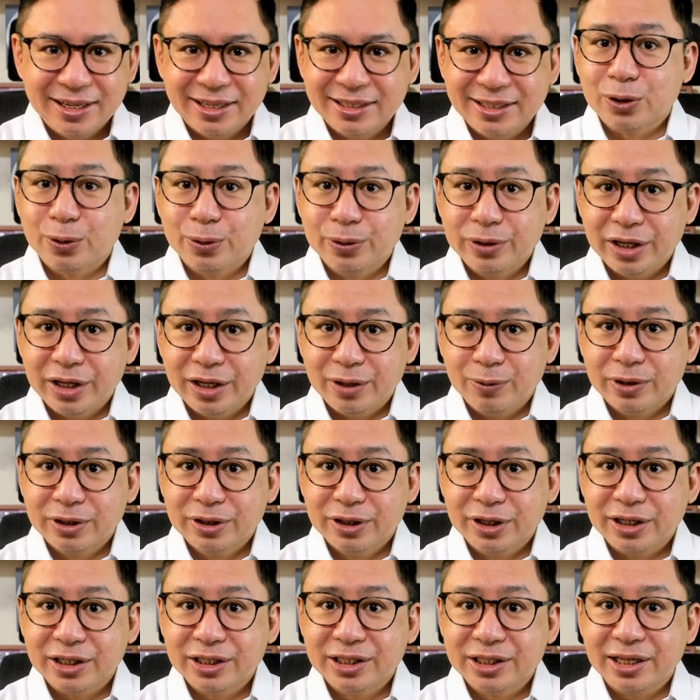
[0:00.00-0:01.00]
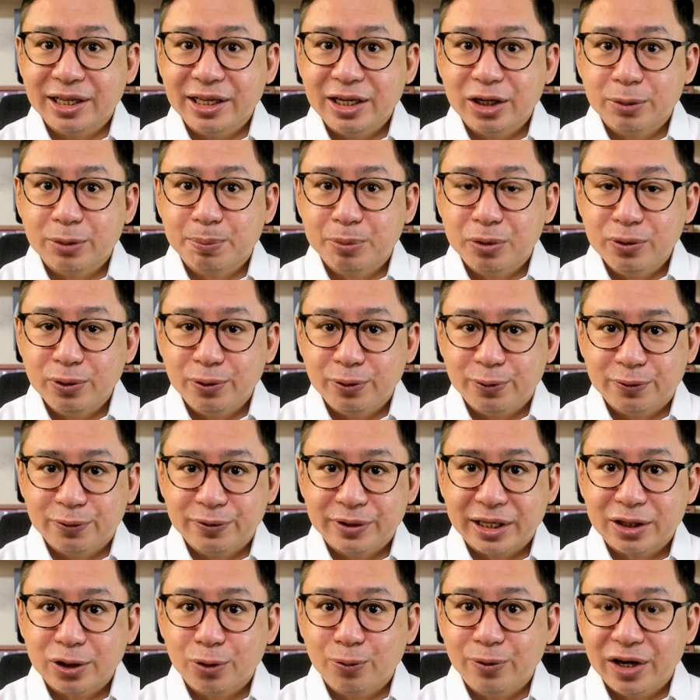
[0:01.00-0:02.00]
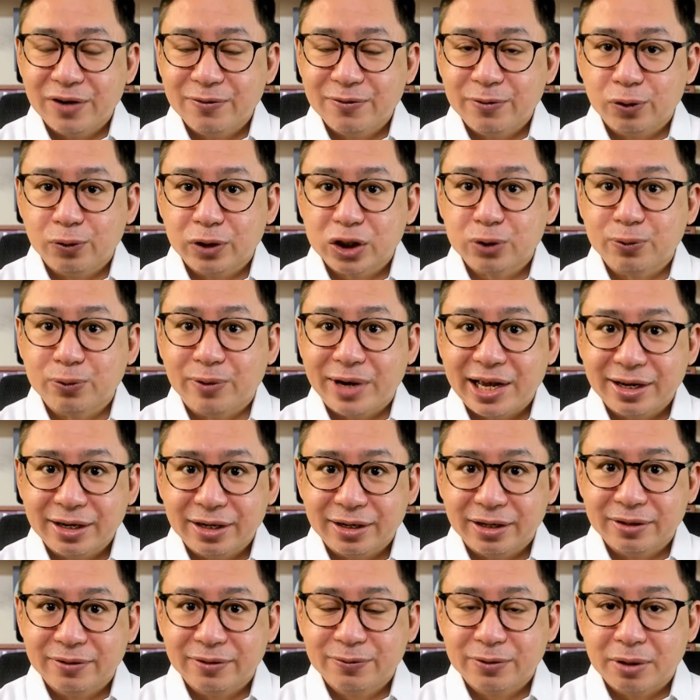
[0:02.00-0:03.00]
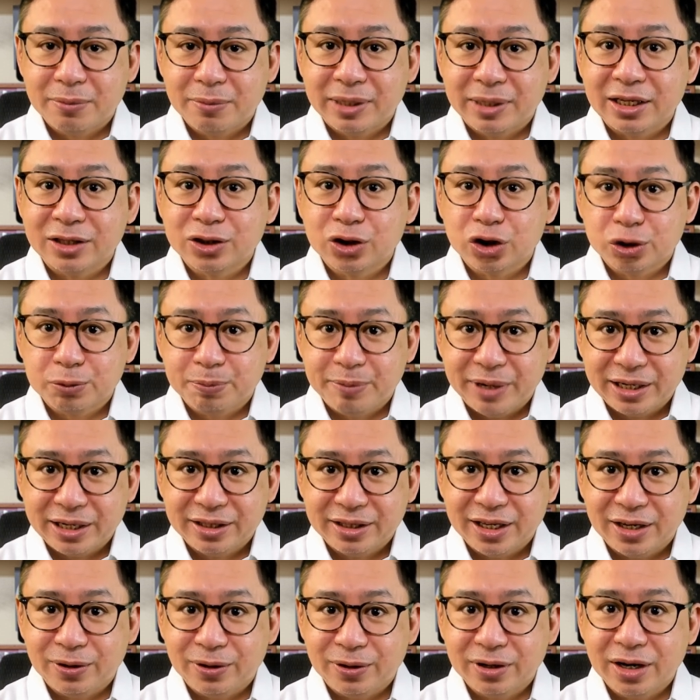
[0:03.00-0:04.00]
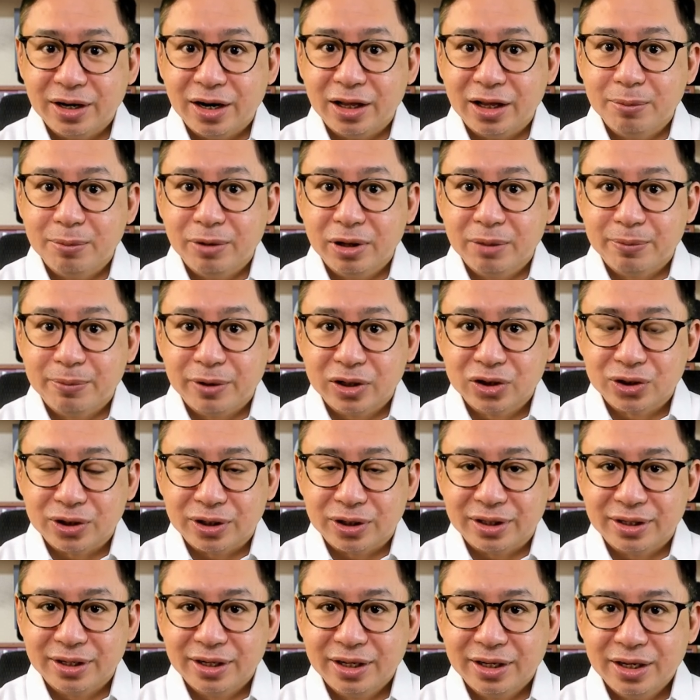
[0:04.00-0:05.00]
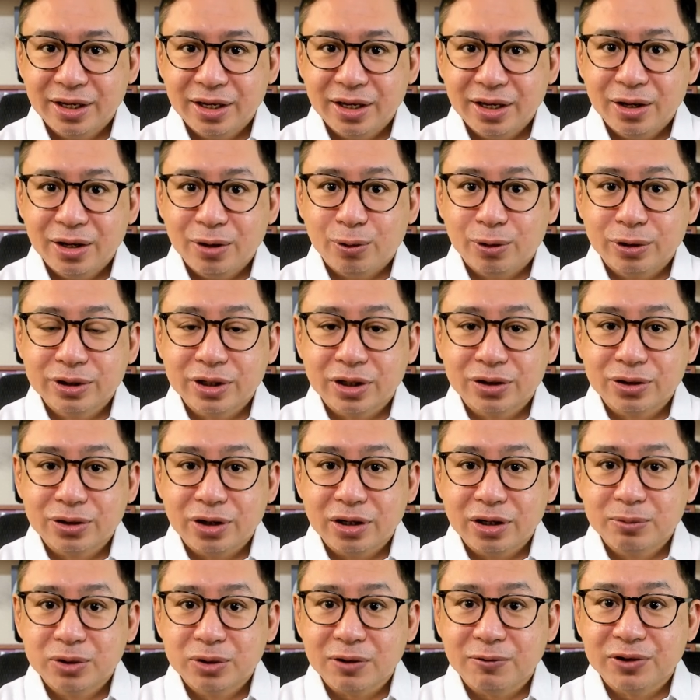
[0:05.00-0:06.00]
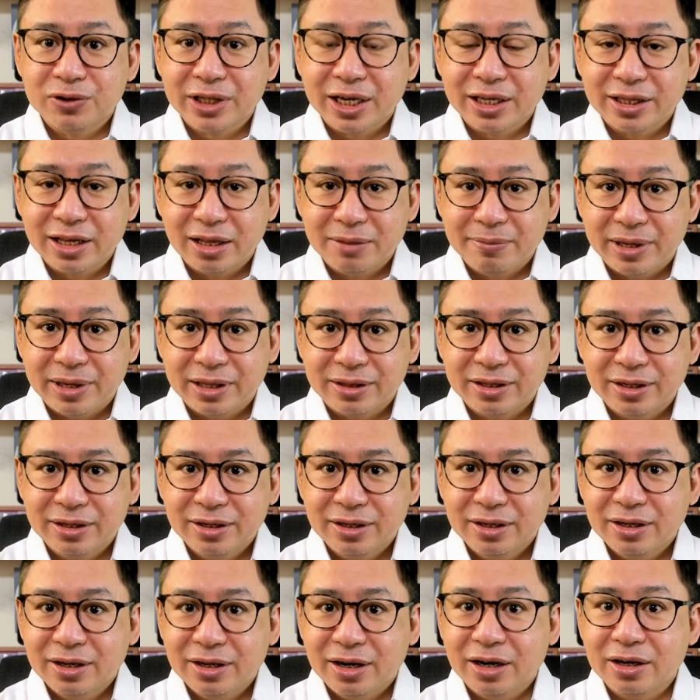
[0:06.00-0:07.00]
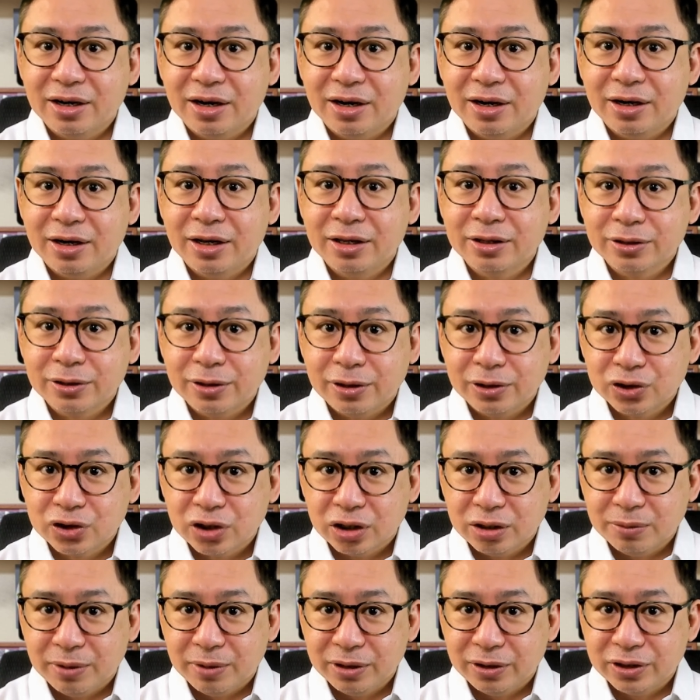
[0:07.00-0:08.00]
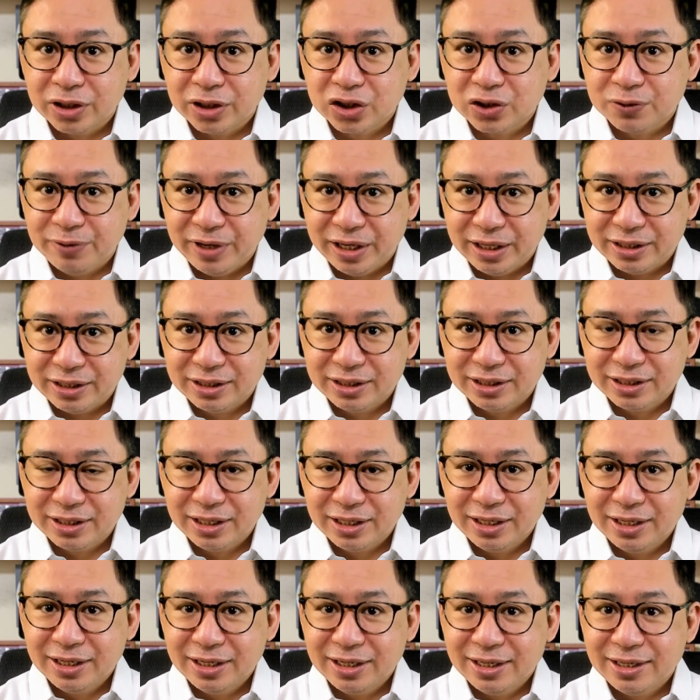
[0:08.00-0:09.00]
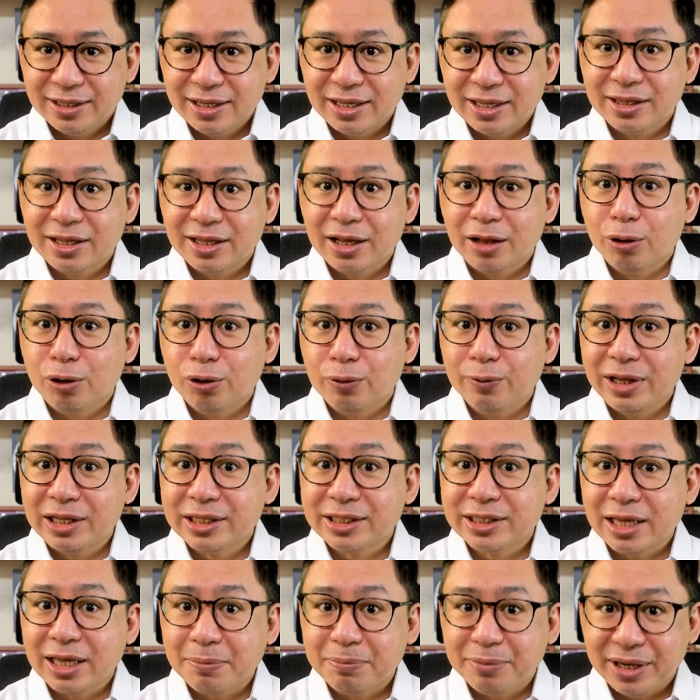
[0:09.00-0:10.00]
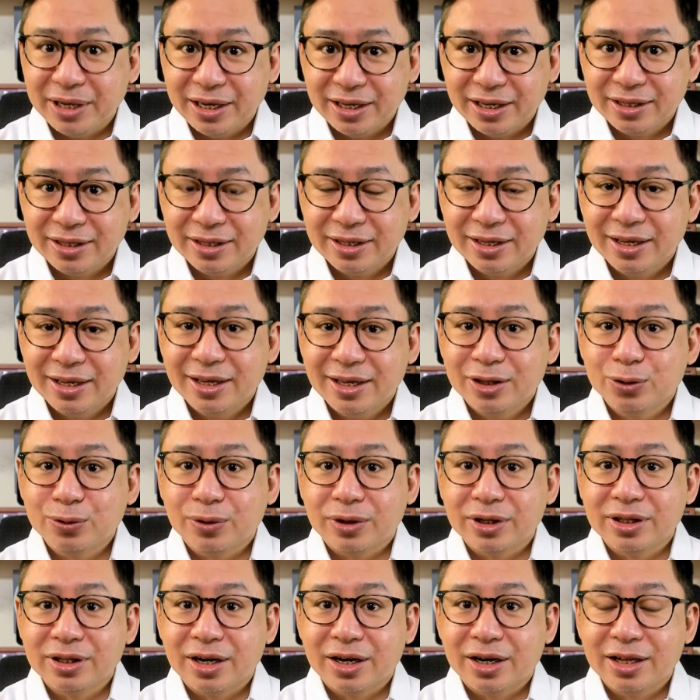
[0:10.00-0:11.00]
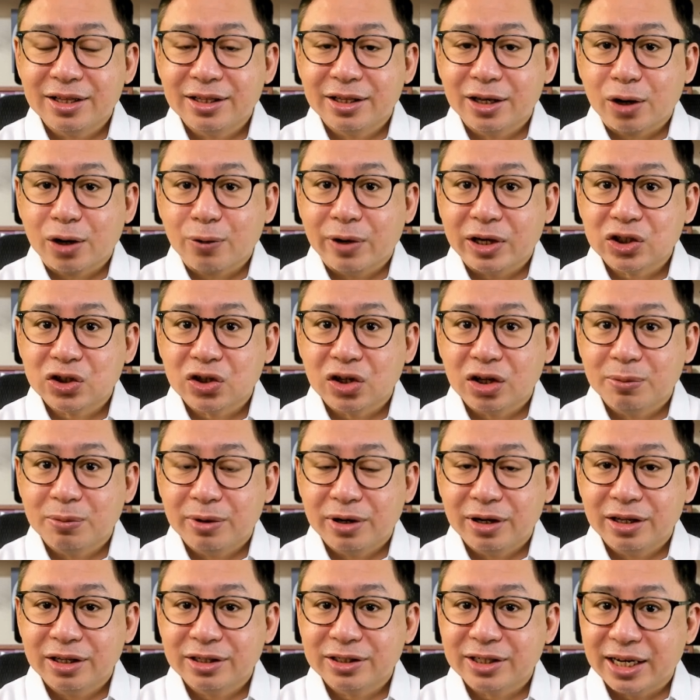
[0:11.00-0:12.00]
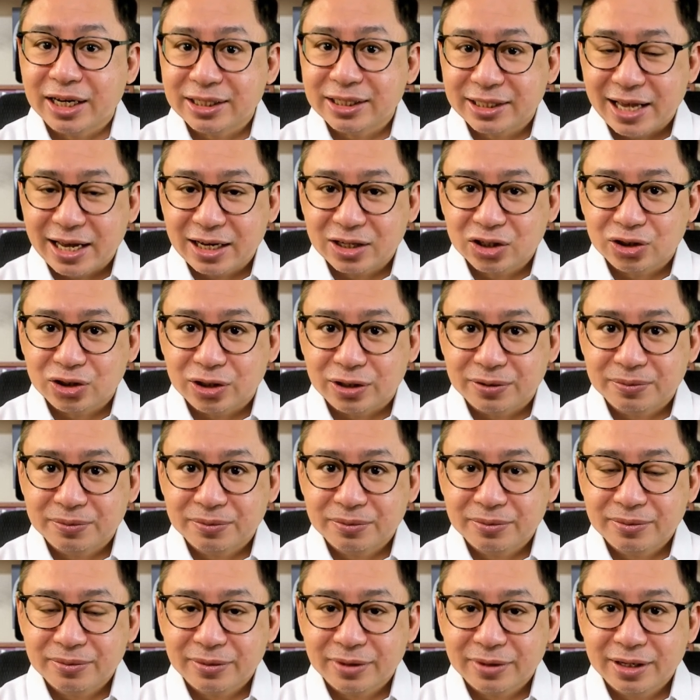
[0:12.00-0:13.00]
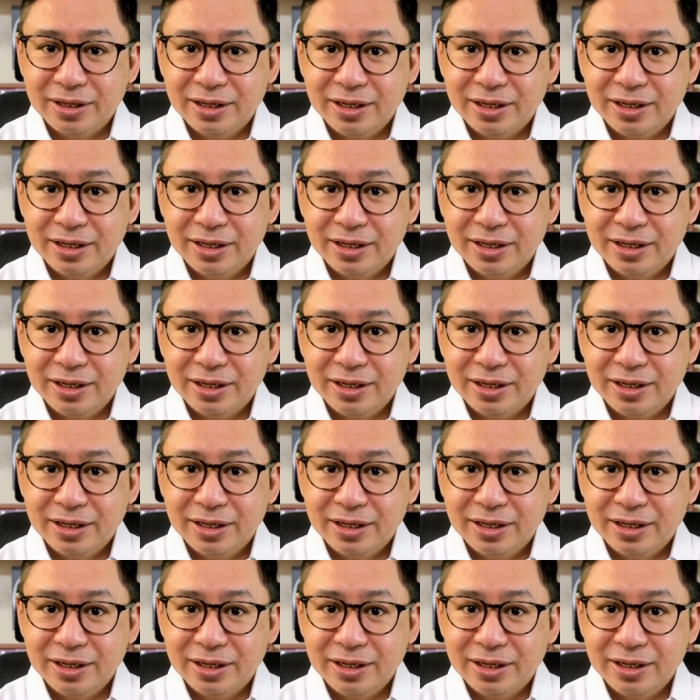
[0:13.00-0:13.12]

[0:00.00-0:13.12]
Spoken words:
It is only where there is clear proof that the waiver was wrangled from an unsuspecting or gullible person, or the terms of settlement are unconscionable on its face, then the law will step in to annul the questionable transaction."